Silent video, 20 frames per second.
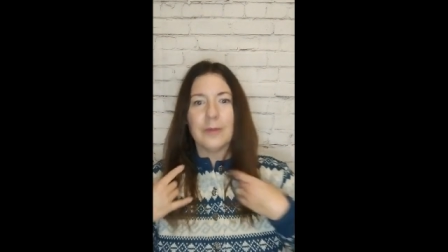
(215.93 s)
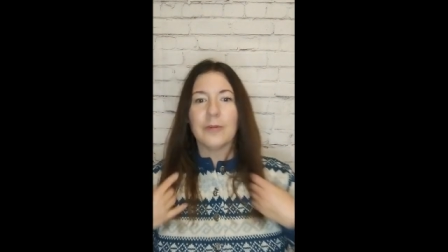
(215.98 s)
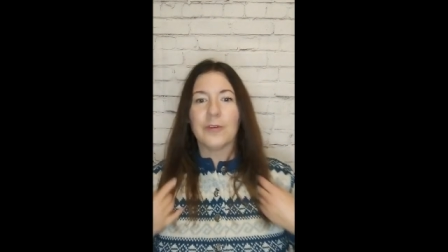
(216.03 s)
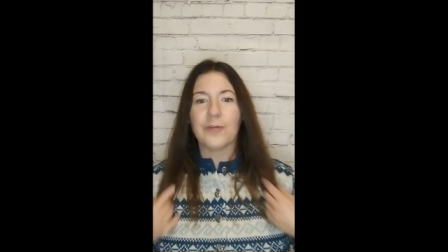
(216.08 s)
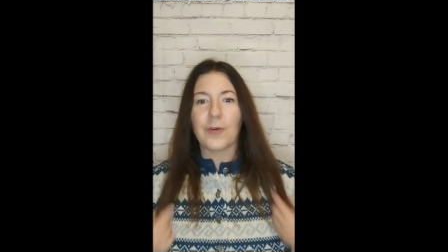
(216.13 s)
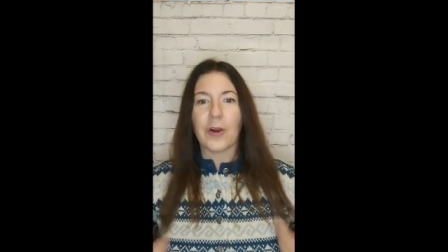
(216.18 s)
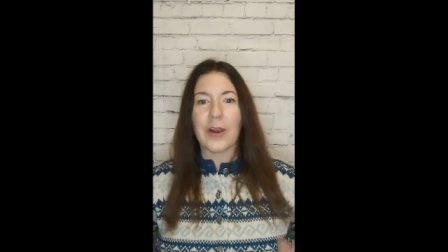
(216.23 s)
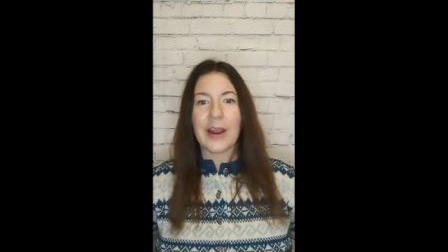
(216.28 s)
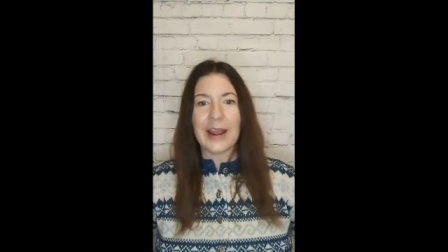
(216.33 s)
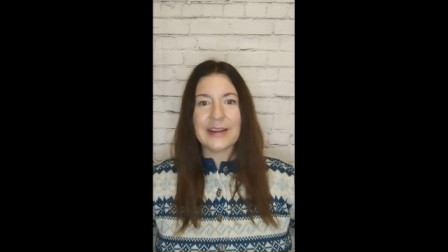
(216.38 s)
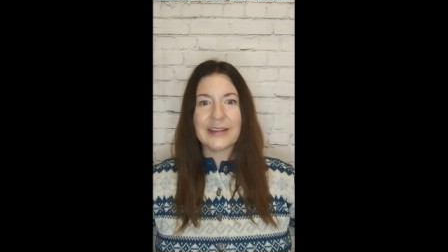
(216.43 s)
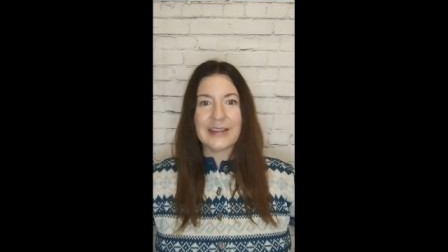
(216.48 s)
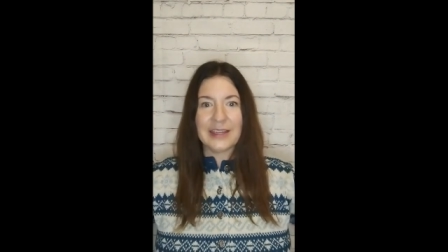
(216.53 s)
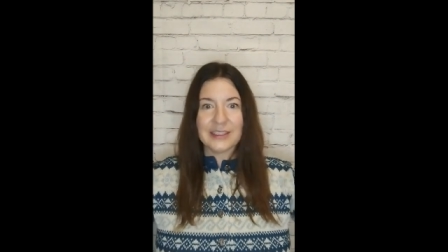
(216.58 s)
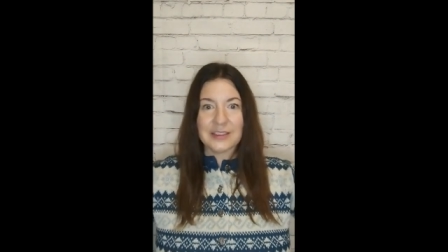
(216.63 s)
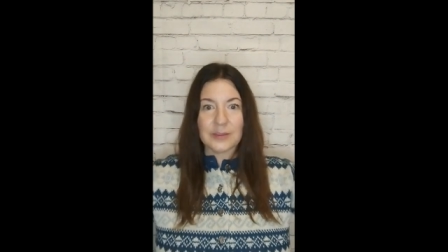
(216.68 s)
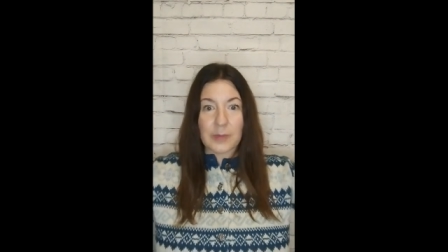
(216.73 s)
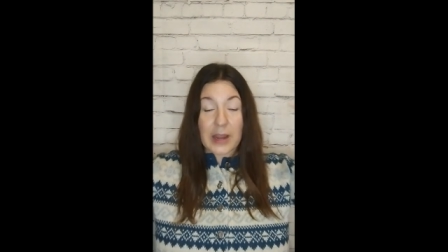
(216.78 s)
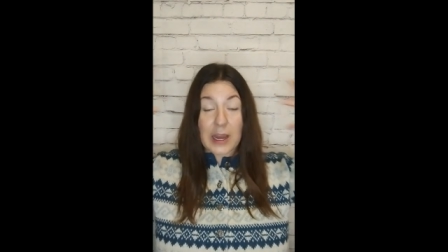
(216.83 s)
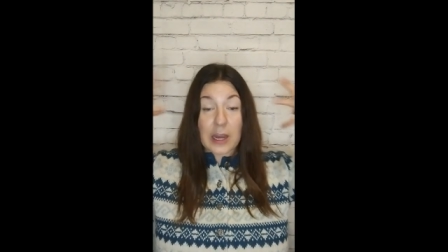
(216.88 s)
Before I had
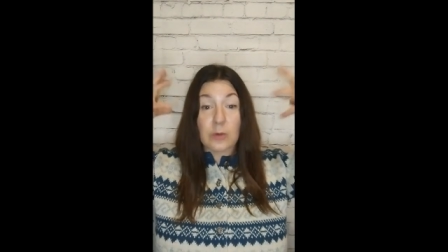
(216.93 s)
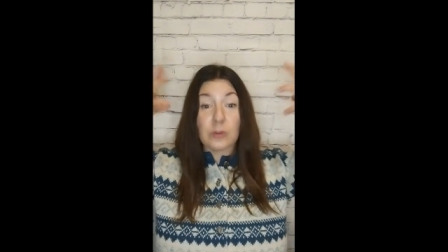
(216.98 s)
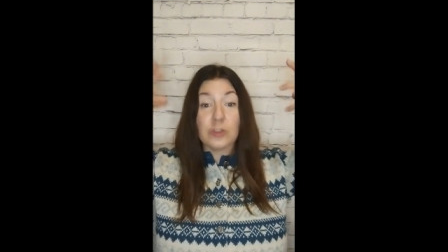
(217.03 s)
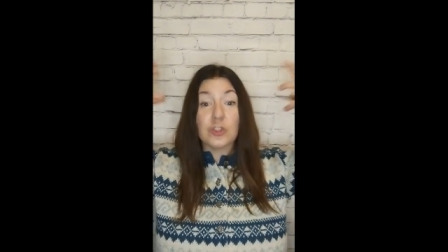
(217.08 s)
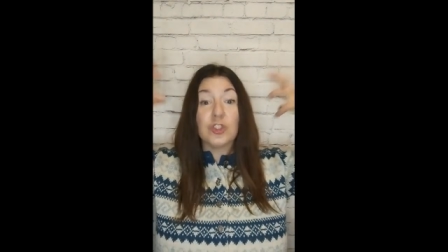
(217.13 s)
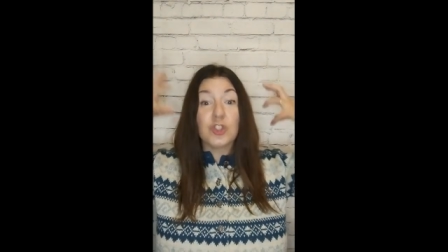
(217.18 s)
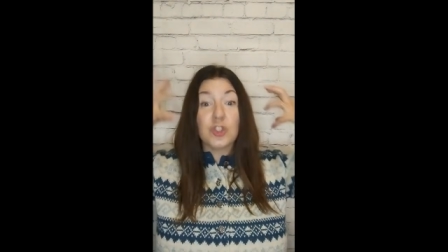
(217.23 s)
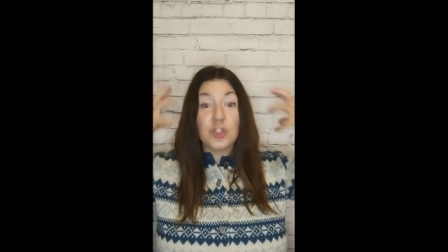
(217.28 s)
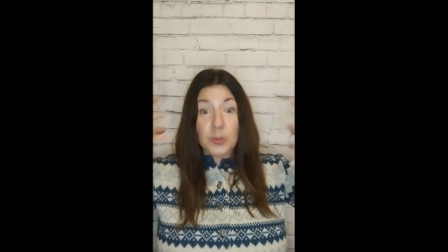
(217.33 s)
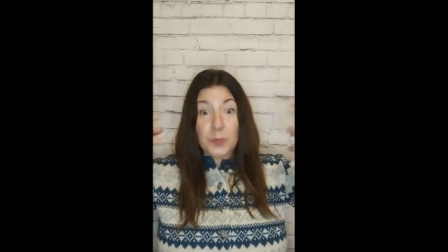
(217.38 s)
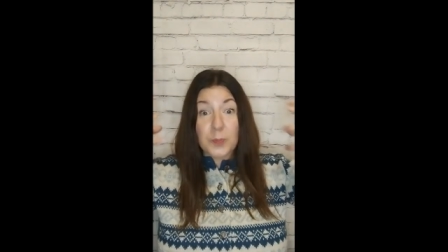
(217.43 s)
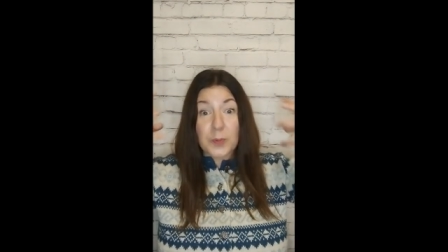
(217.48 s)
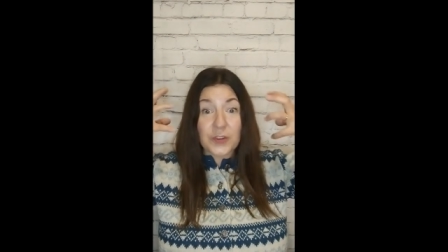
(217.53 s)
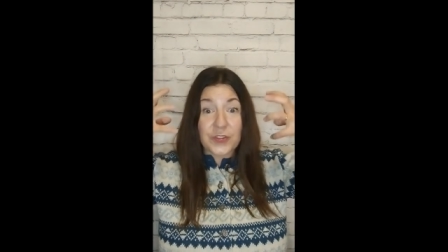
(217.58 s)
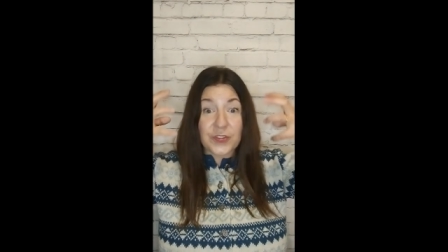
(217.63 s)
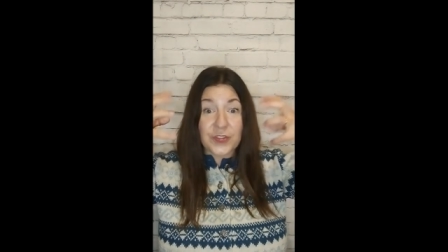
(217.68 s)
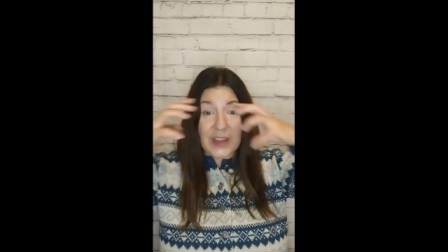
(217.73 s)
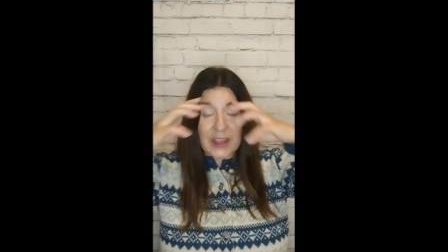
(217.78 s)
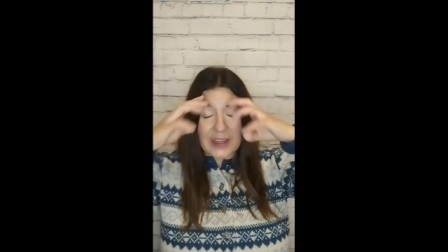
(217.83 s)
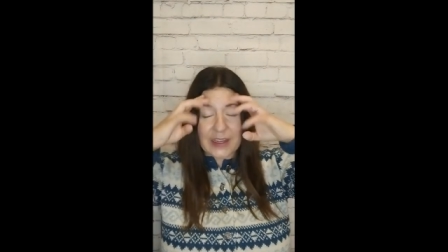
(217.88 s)
kids, my hair was super
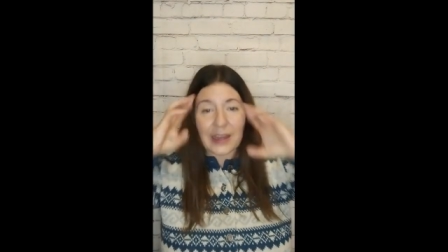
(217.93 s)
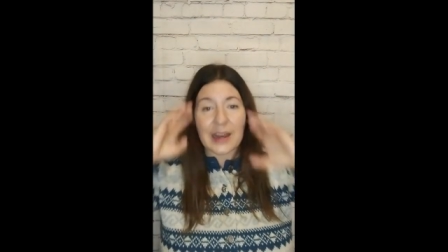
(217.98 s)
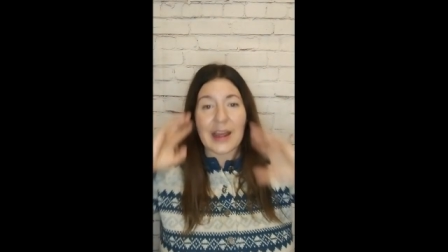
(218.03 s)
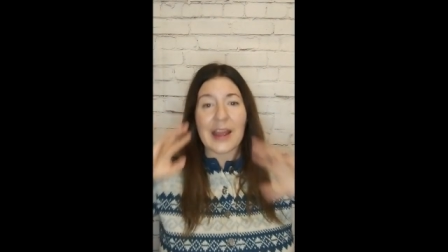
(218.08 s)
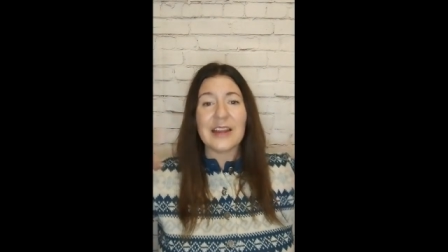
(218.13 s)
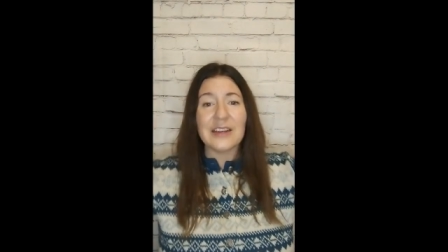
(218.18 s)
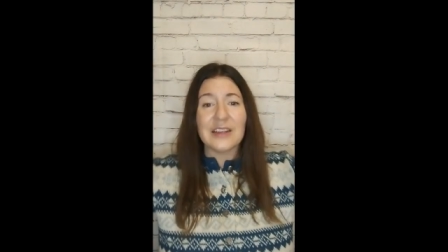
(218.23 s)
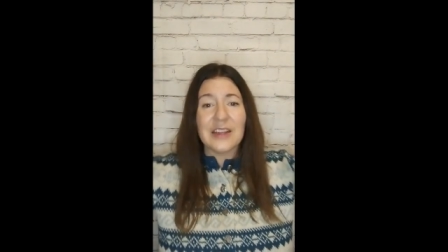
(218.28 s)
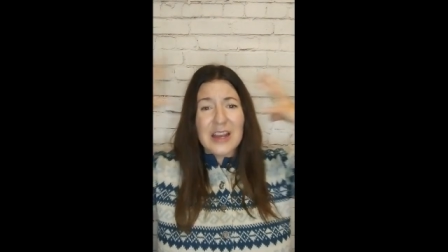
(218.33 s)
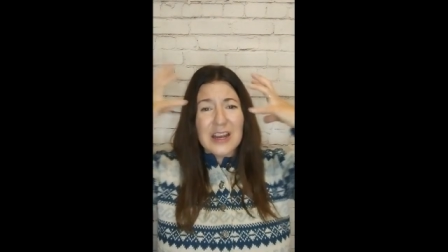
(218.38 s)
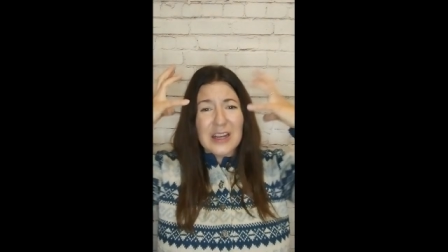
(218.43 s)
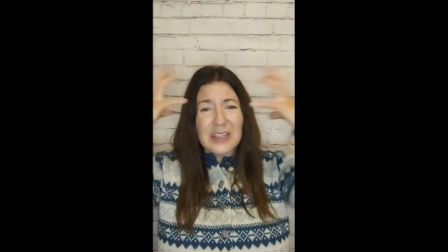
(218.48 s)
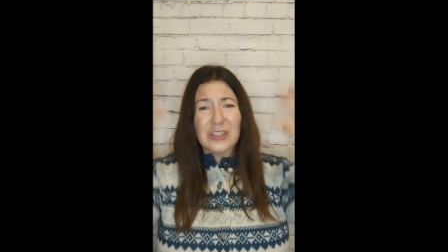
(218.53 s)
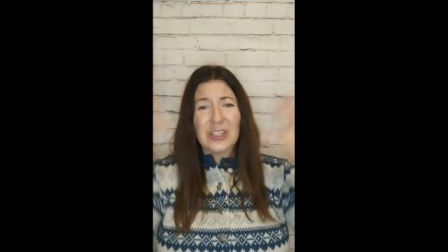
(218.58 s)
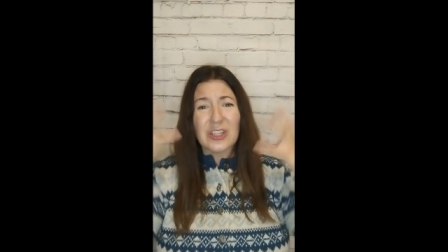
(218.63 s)
thick and I had,